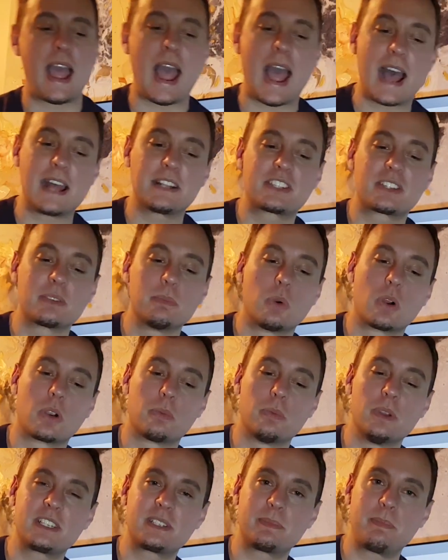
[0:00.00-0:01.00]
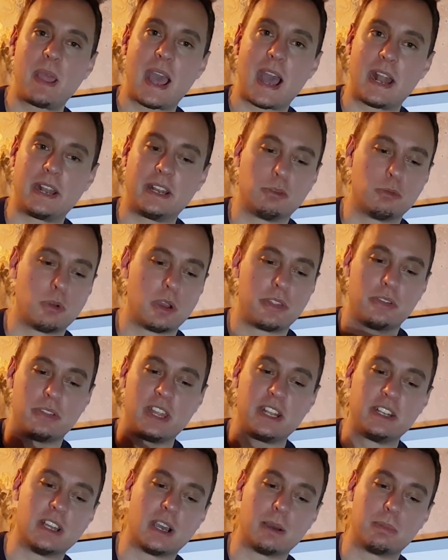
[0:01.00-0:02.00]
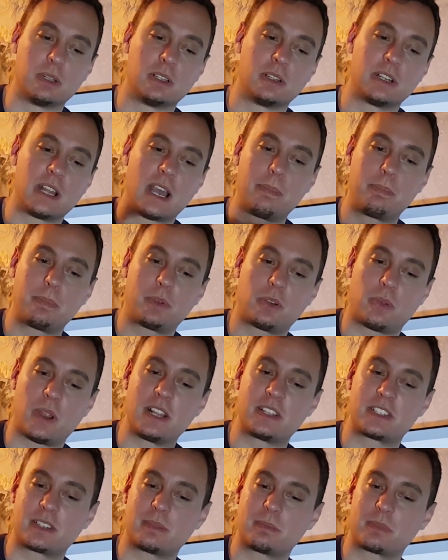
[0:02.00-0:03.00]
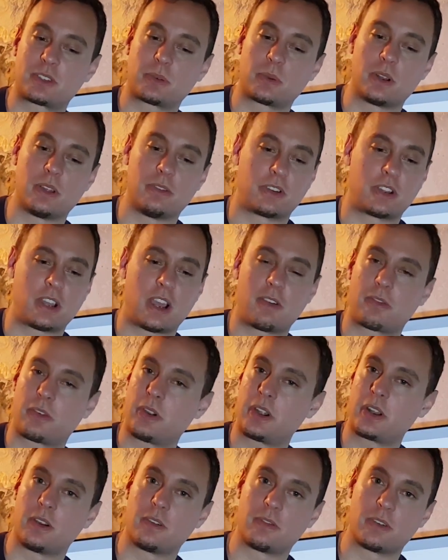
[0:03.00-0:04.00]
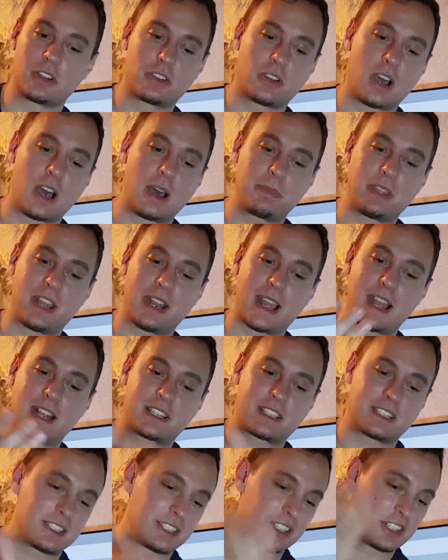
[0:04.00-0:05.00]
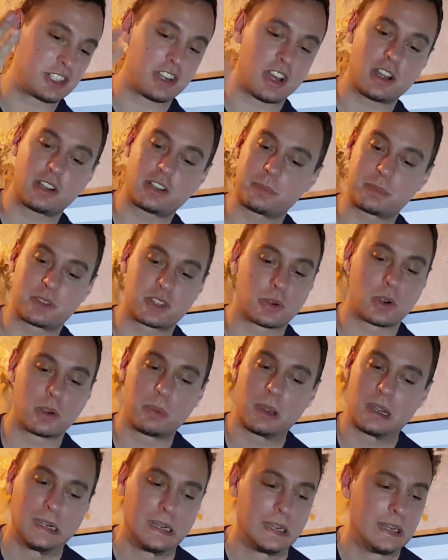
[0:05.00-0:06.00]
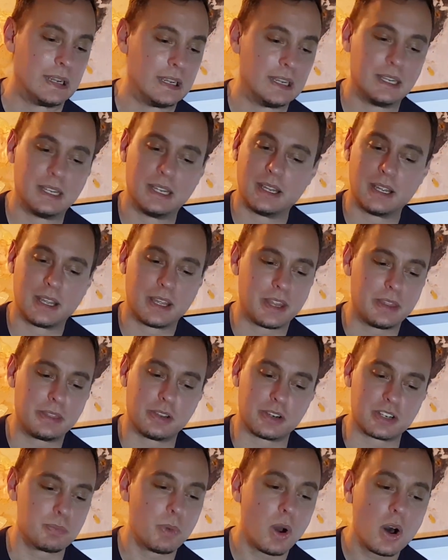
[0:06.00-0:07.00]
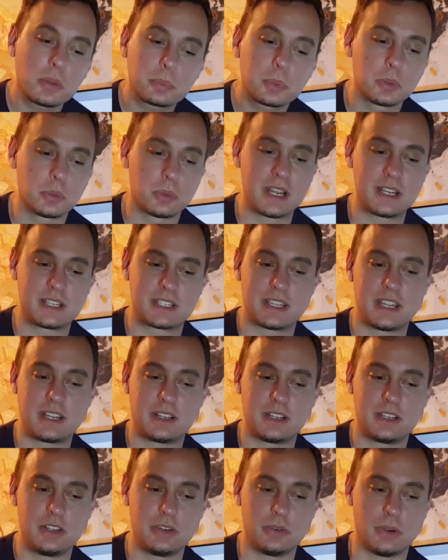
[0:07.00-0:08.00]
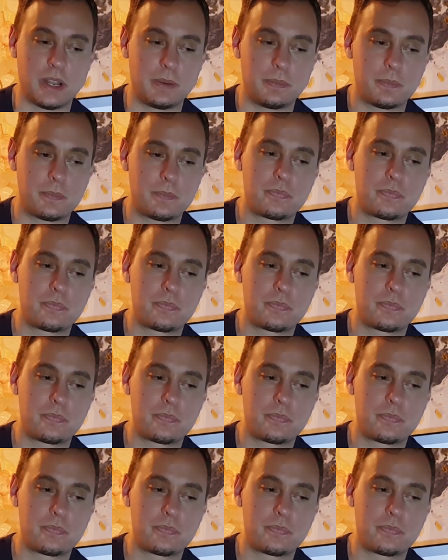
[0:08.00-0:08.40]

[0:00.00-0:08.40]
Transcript: Add some more wrist padding, whether they double it up, create some sort of covering over top that acts as a shock absorber. There's multiple ways they could do it.